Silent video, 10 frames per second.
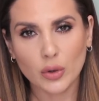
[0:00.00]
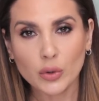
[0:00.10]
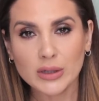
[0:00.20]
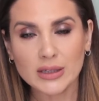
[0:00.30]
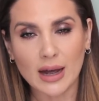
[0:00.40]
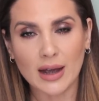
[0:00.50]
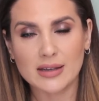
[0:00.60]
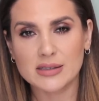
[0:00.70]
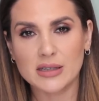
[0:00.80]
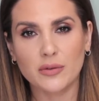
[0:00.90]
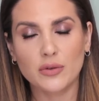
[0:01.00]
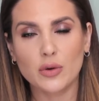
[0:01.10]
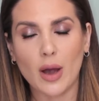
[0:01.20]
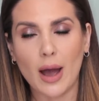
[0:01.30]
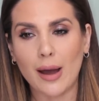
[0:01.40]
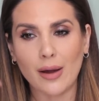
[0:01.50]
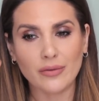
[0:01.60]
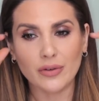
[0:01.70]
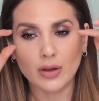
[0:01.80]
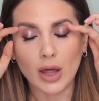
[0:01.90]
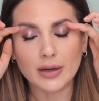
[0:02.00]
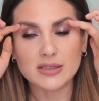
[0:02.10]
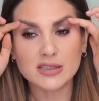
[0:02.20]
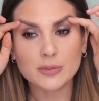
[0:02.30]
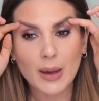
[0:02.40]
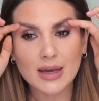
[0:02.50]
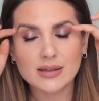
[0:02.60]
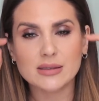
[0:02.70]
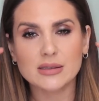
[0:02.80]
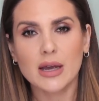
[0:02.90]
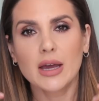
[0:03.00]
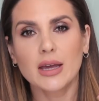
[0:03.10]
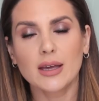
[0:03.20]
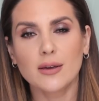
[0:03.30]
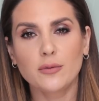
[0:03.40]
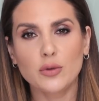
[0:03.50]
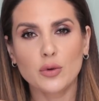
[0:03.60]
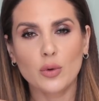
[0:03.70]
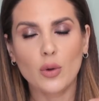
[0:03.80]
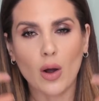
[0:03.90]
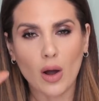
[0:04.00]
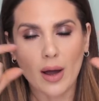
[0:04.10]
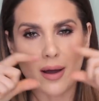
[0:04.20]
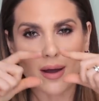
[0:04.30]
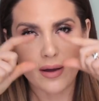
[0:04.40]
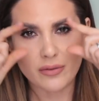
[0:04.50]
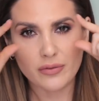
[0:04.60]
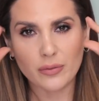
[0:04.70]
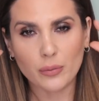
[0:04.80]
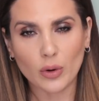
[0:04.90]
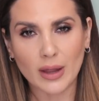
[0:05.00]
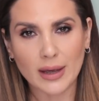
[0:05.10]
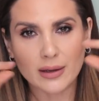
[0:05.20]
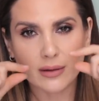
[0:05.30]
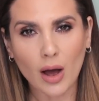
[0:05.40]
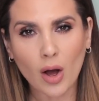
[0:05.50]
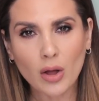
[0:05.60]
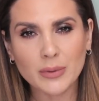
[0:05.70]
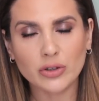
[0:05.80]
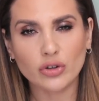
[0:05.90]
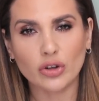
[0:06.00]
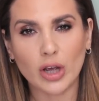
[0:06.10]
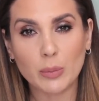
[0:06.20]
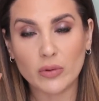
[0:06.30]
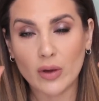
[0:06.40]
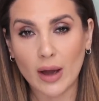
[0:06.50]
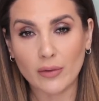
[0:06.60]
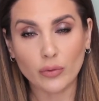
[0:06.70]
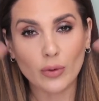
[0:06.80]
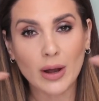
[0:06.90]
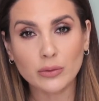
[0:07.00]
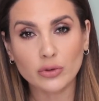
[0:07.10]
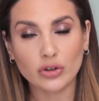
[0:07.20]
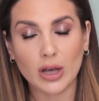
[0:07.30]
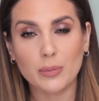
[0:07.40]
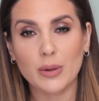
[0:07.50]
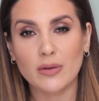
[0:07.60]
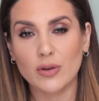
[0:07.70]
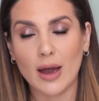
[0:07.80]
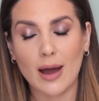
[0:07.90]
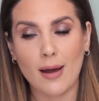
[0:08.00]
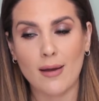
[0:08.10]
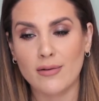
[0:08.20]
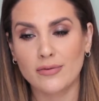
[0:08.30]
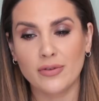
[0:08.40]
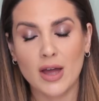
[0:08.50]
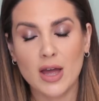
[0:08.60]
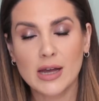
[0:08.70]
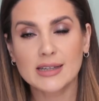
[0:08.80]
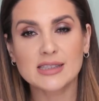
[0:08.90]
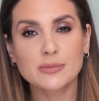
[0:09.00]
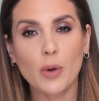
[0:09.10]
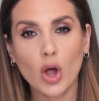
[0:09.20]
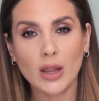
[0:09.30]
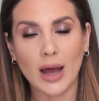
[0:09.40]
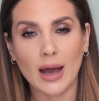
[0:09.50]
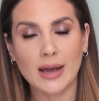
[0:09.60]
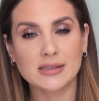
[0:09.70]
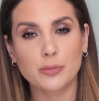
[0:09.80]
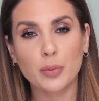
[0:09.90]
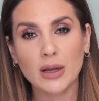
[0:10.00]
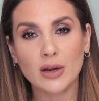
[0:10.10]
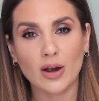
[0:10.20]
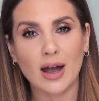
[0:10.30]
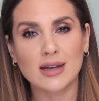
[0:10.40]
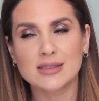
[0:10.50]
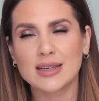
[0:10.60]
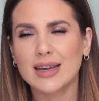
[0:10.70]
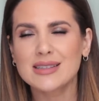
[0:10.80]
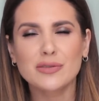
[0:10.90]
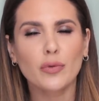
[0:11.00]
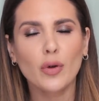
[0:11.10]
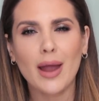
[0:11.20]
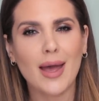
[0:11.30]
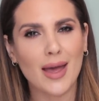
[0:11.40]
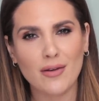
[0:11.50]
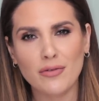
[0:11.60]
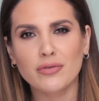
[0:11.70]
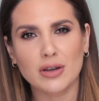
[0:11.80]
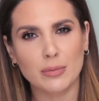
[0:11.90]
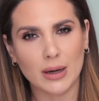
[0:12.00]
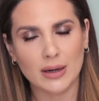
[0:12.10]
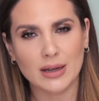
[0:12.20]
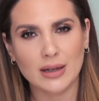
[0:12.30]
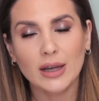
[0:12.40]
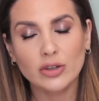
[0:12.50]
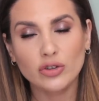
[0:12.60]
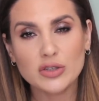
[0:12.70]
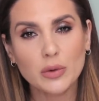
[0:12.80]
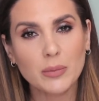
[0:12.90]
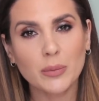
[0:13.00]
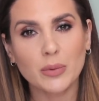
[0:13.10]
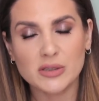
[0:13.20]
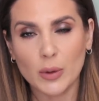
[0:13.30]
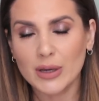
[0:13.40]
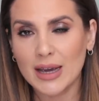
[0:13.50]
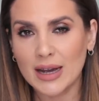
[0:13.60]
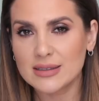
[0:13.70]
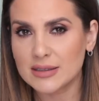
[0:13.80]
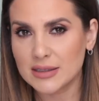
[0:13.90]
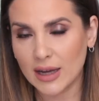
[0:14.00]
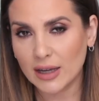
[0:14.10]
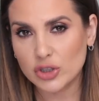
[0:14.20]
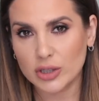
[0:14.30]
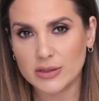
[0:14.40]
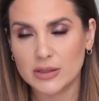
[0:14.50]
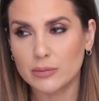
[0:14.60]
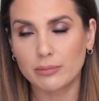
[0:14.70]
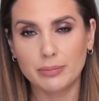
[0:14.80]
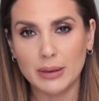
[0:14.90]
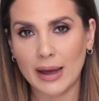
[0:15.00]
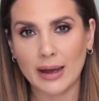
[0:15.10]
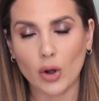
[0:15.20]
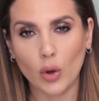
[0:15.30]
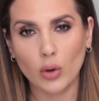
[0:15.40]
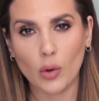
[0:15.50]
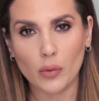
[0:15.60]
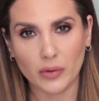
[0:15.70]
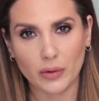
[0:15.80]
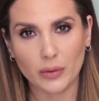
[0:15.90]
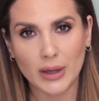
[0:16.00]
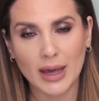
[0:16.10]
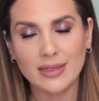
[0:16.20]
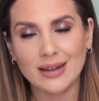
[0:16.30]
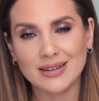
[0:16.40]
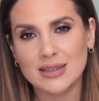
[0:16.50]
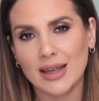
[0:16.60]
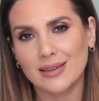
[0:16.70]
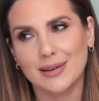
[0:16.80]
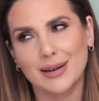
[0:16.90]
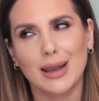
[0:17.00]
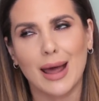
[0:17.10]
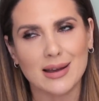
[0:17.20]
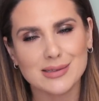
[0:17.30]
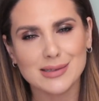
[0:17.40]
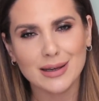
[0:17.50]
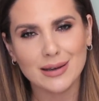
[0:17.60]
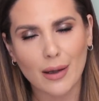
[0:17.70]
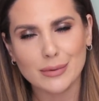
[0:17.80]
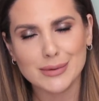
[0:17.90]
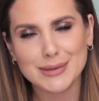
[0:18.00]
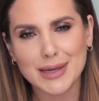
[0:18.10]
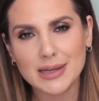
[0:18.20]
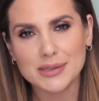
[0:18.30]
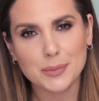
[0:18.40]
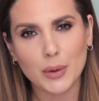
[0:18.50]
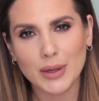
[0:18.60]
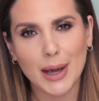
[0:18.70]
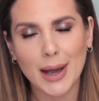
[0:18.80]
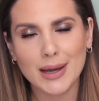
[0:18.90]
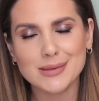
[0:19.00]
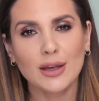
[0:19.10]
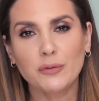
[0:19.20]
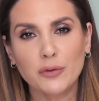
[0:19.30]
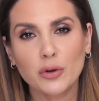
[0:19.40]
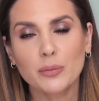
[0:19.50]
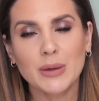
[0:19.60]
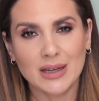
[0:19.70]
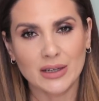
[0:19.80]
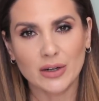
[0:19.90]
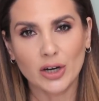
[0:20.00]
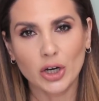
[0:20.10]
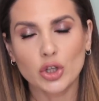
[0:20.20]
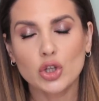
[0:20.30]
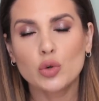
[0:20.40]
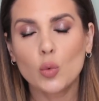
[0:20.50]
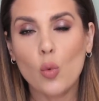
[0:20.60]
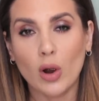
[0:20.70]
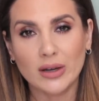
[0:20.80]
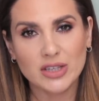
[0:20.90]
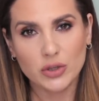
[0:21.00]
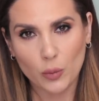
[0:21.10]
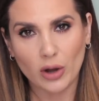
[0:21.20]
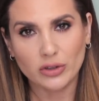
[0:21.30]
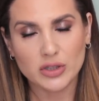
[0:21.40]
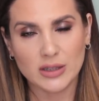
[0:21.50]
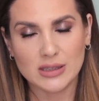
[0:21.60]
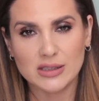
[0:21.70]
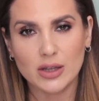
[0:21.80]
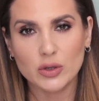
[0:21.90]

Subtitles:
hooded eyes, if you have a lot of space, if you have more like almond shape, if you have round shape, if you have small eyes, bigger eyes, like it's for everybody. And just remember, smoky eyes is not just black all over, okay? That is like the classic, I would say, smoky eyes. If you're a beginner, you want to watch this